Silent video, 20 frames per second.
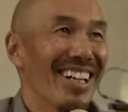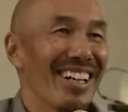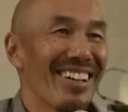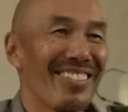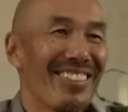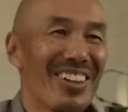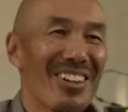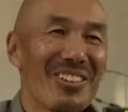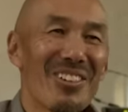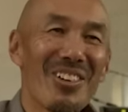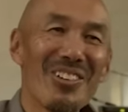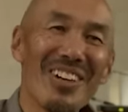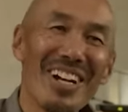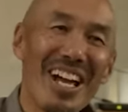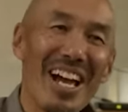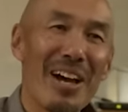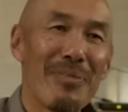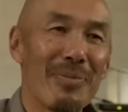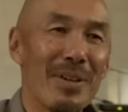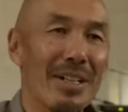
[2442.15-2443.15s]
I'm like, well, what
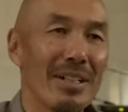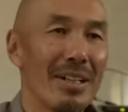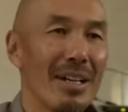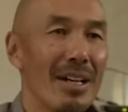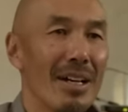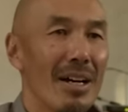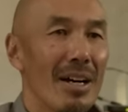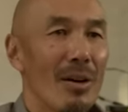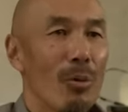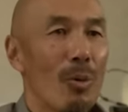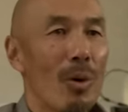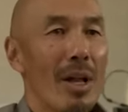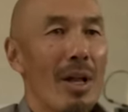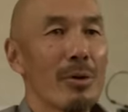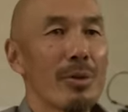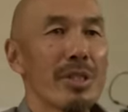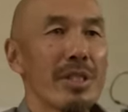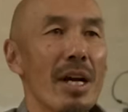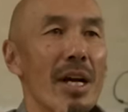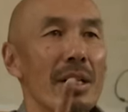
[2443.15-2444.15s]
happened? Well, I
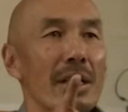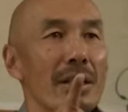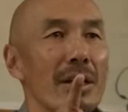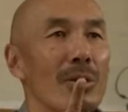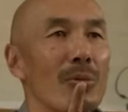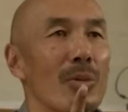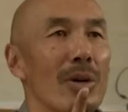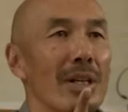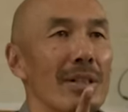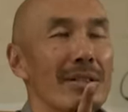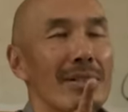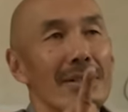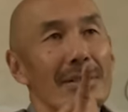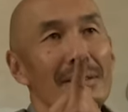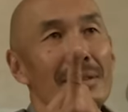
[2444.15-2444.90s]
was telling her what,